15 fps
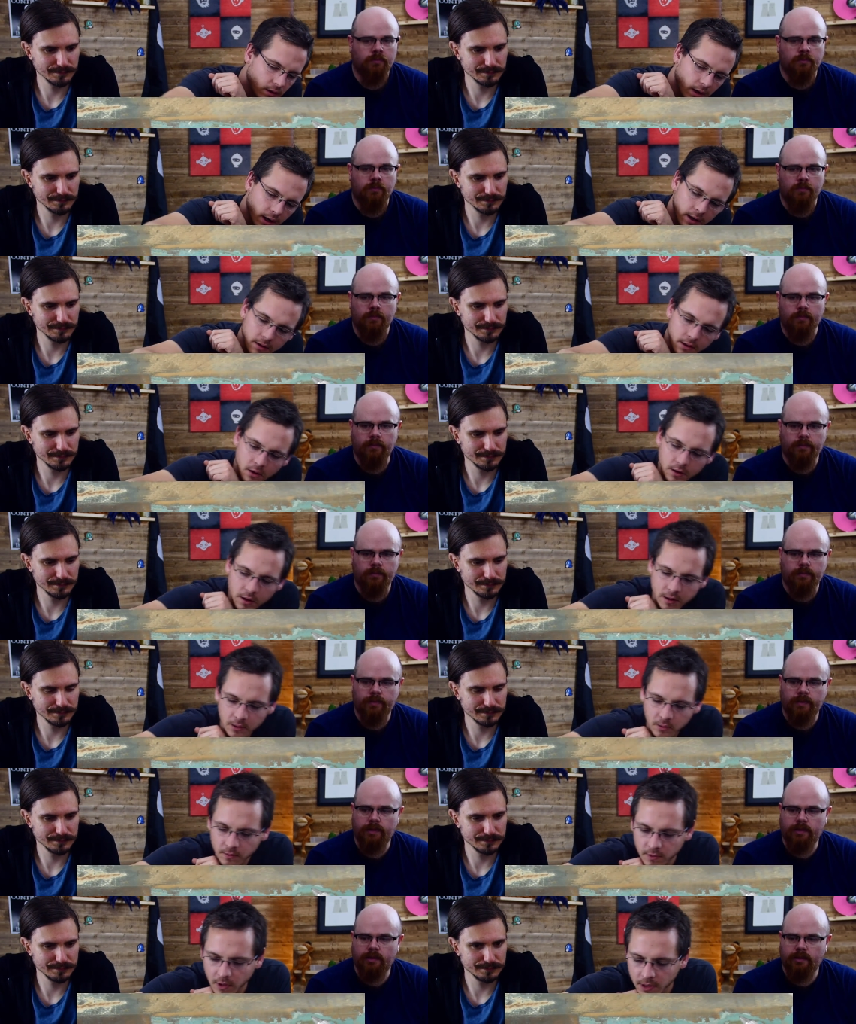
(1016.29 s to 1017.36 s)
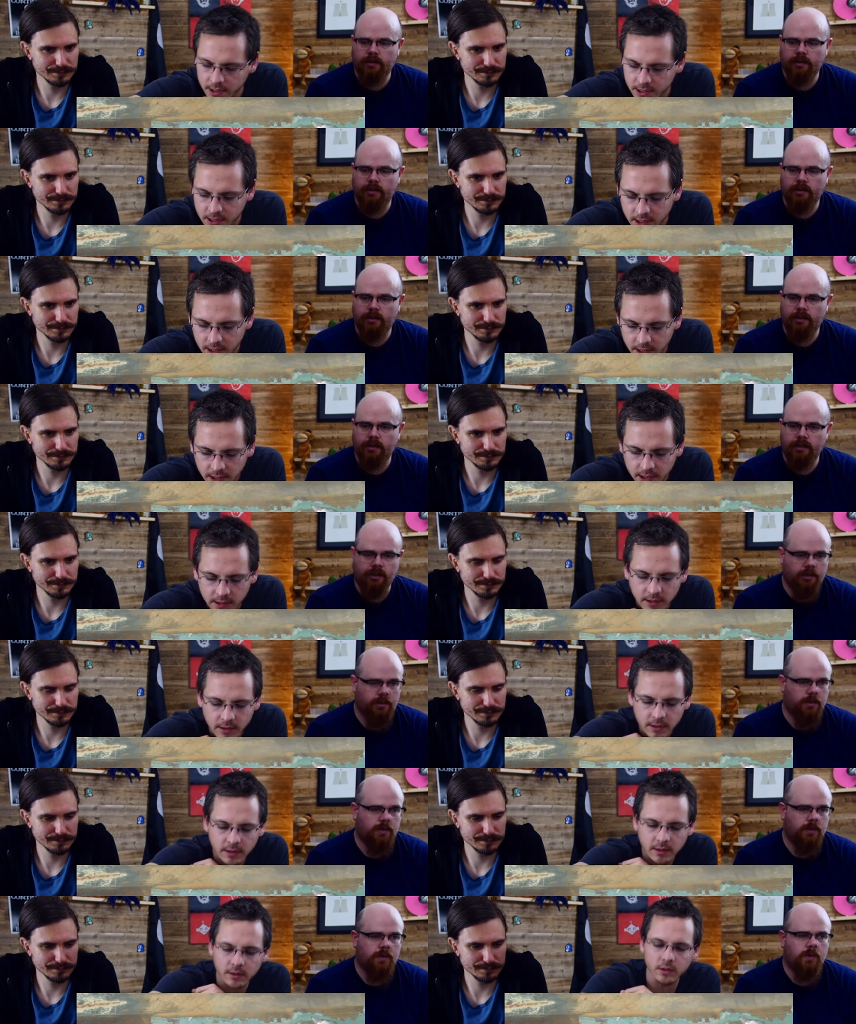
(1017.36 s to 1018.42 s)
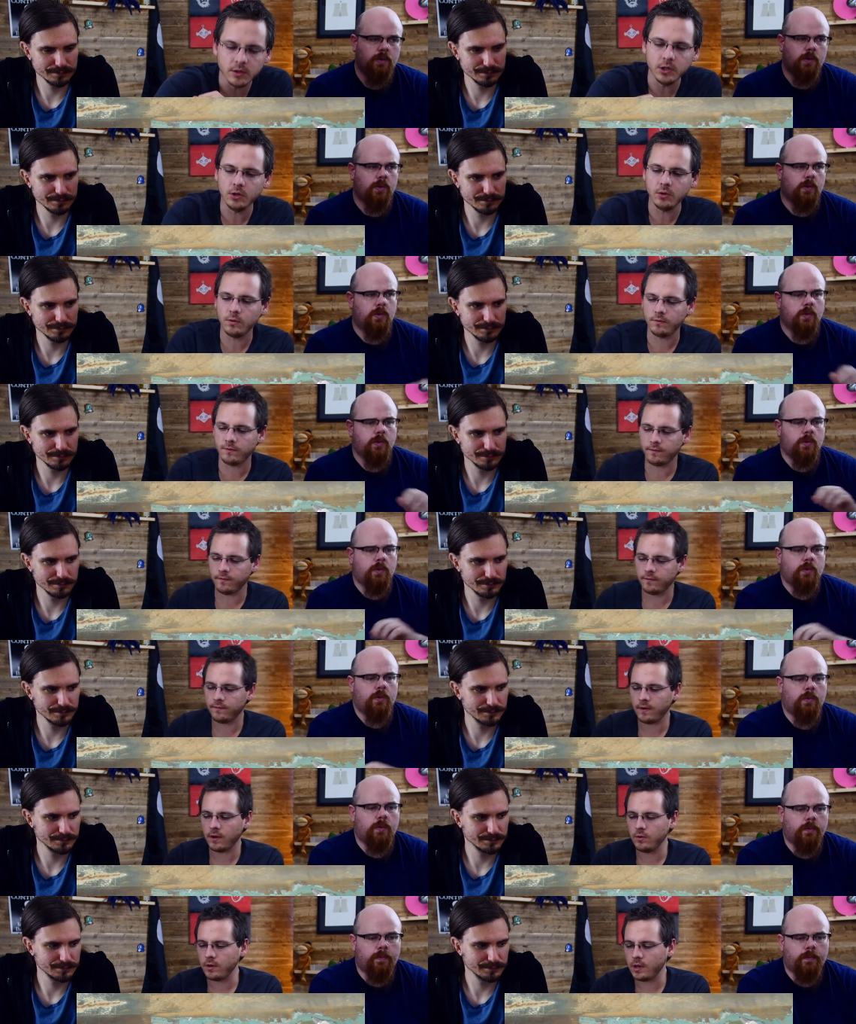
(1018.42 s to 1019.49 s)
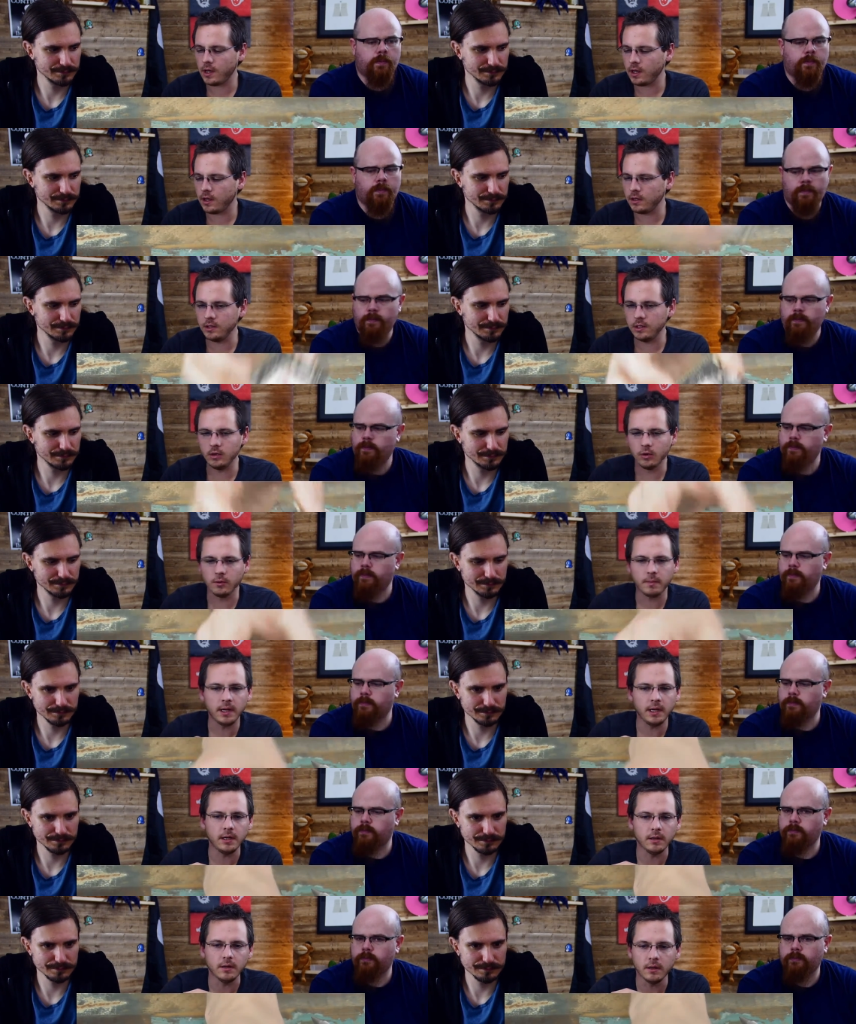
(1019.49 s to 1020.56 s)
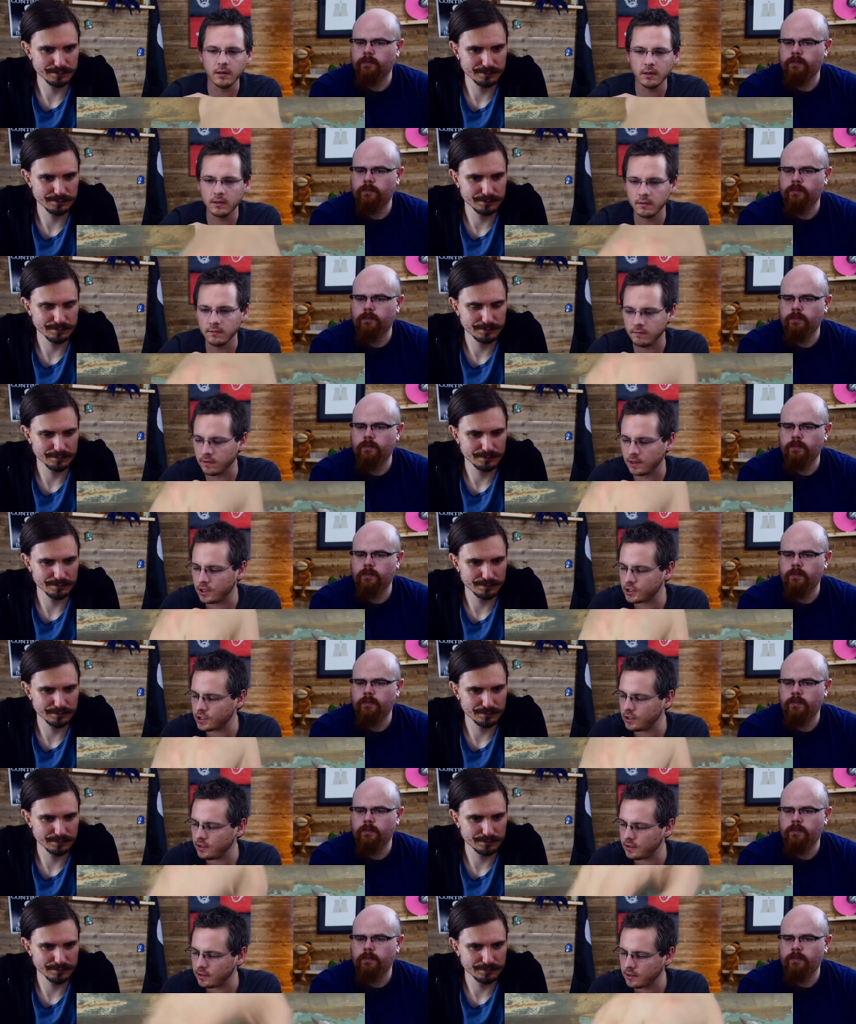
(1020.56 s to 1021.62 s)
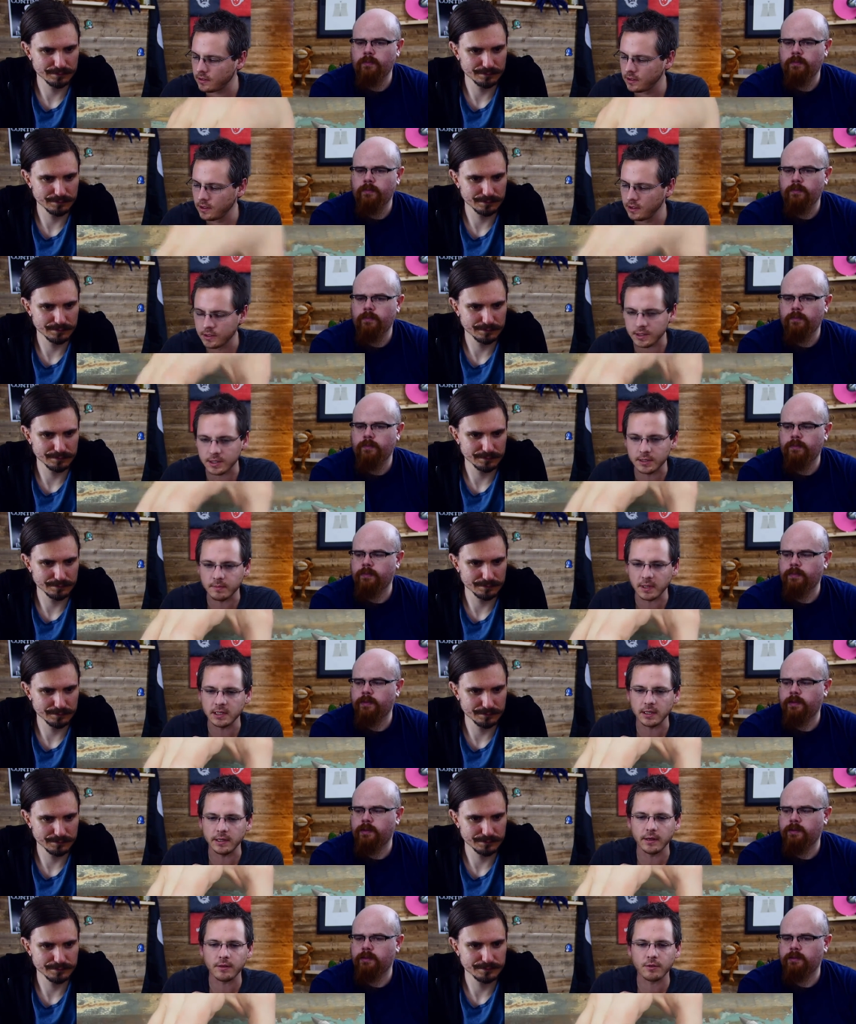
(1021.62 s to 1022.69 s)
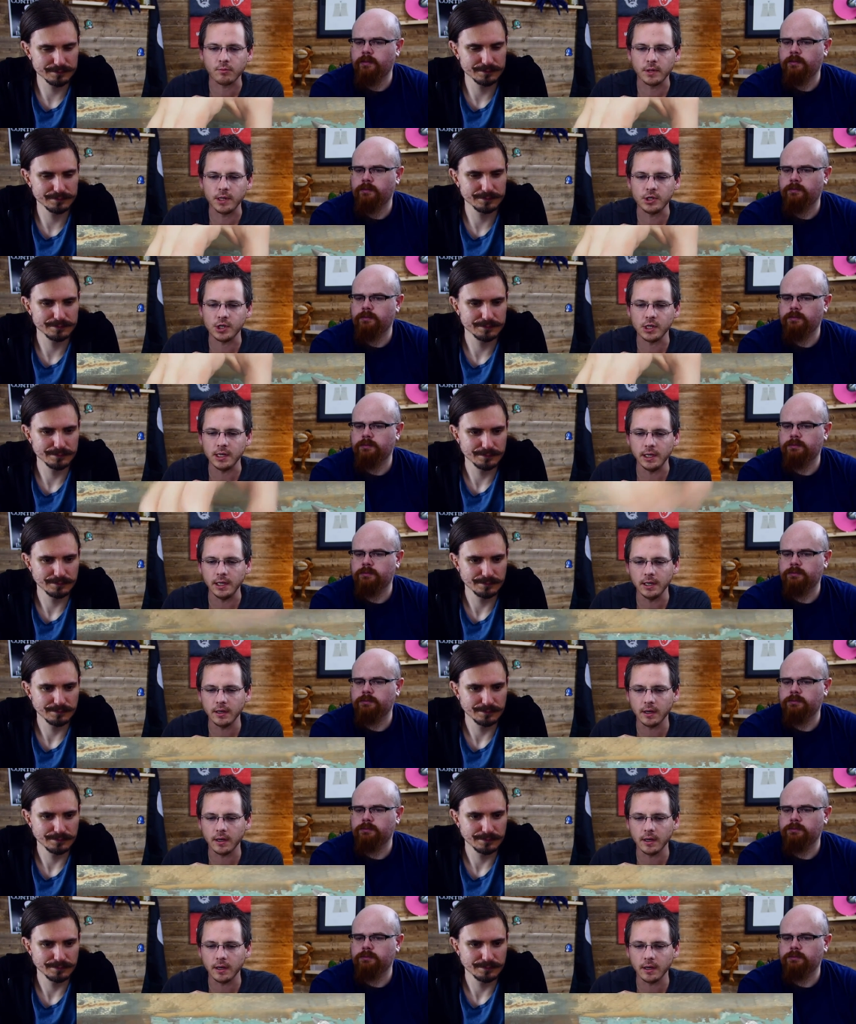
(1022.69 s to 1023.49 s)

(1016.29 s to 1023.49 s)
Speaker 1: And the other thing we've got is the new FONA European version. So this is basically a 3G